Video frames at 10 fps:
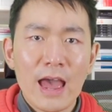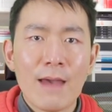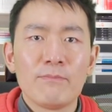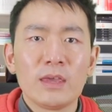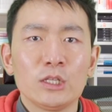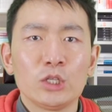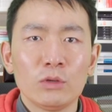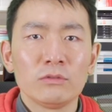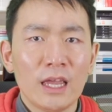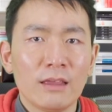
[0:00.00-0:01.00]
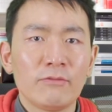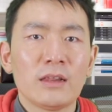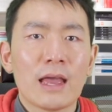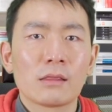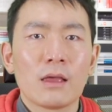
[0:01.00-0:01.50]
and tuned in for
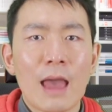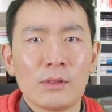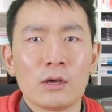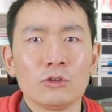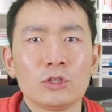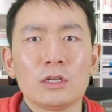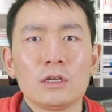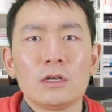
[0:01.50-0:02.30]
the next episode